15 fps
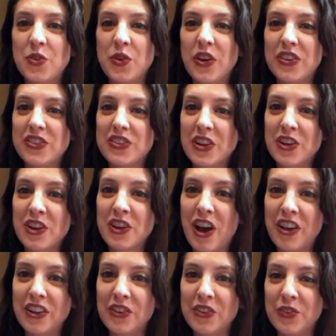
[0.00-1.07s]
Does our
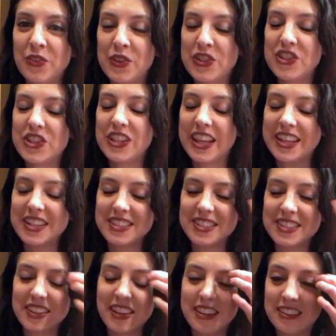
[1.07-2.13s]
caller, would she like
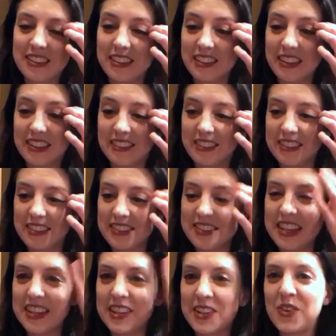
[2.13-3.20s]
to
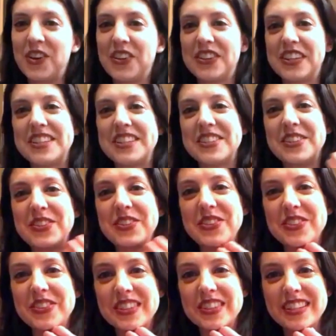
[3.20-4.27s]
state a quality too?
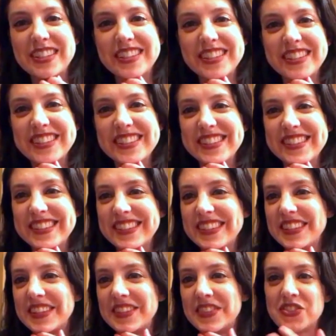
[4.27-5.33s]

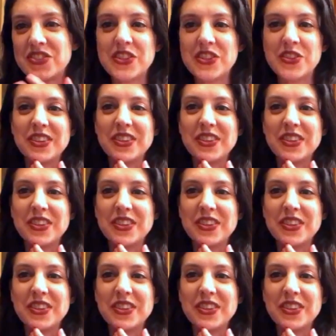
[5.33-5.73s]
If she.